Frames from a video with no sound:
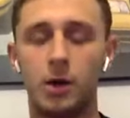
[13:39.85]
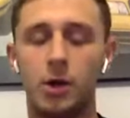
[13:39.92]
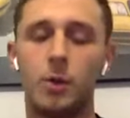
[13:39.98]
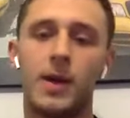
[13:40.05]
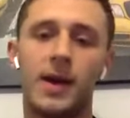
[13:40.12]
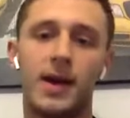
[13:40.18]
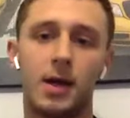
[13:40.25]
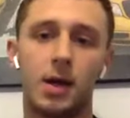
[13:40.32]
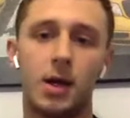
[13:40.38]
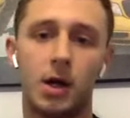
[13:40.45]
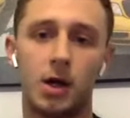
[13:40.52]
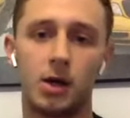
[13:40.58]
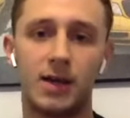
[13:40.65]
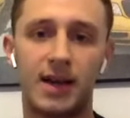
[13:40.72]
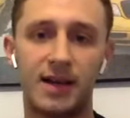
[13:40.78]
We had a
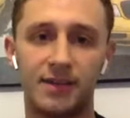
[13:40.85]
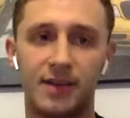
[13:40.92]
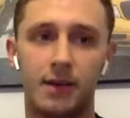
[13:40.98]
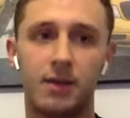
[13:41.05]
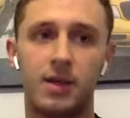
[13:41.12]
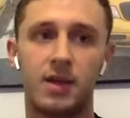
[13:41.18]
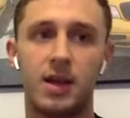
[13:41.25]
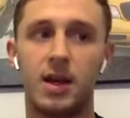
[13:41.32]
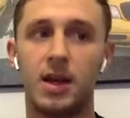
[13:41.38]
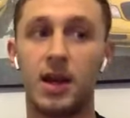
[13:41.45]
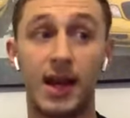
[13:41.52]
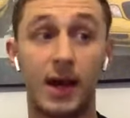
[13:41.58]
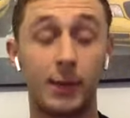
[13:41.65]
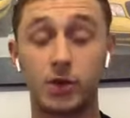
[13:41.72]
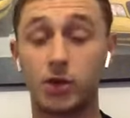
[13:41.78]
good laugh and everything, and
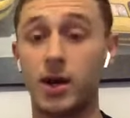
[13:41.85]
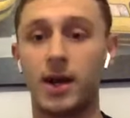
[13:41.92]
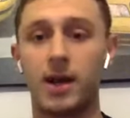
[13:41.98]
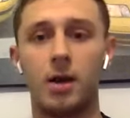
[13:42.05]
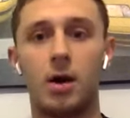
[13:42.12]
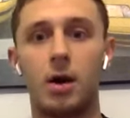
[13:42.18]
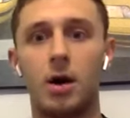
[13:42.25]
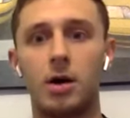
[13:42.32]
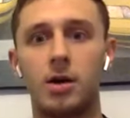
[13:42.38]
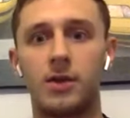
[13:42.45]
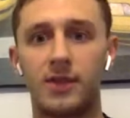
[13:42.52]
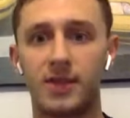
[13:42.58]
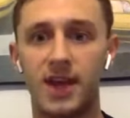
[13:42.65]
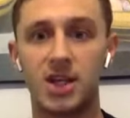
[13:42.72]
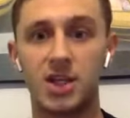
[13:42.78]
I was training hard,
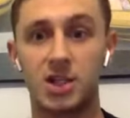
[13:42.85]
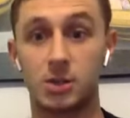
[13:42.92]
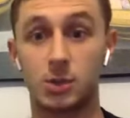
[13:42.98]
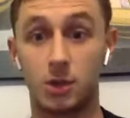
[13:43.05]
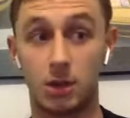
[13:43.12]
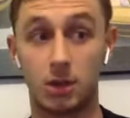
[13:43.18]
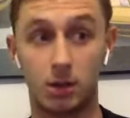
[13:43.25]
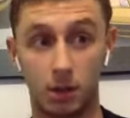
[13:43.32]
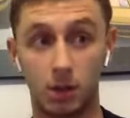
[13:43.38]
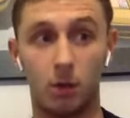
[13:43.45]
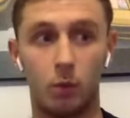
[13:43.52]
and the sessions were